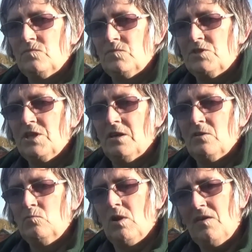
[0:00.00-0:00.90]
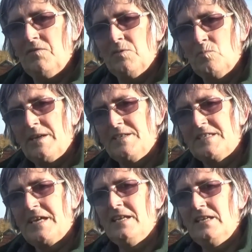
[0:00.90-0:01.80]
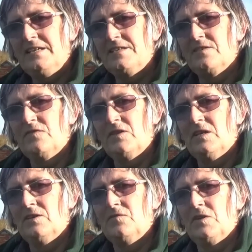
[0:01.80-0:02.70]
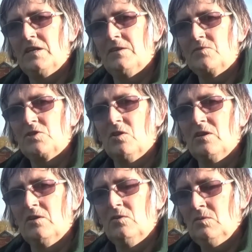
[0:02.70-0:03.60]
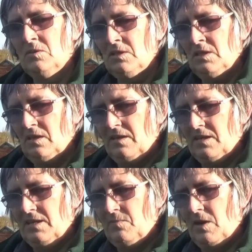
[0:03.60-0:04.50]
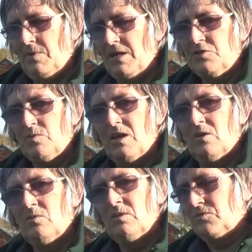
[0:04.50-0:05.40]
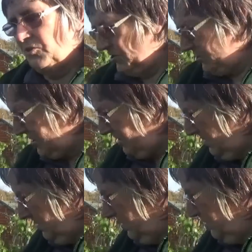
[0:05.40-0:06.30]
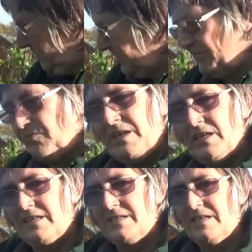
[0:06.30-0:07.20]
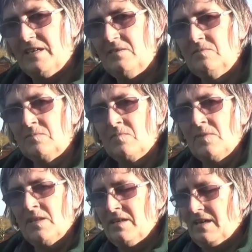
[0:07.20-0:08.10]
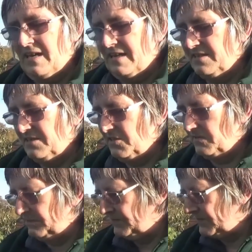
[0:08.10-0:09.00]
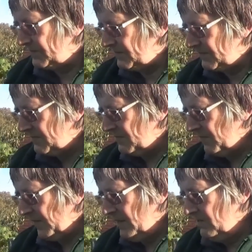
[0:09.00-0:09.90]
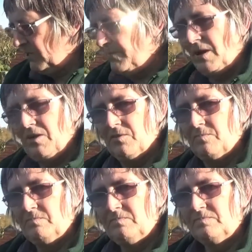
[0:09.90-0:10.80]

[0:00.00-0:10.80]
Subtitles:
So rather than waste 10 litres of soil, I might as well just use the 3 litre and repot them.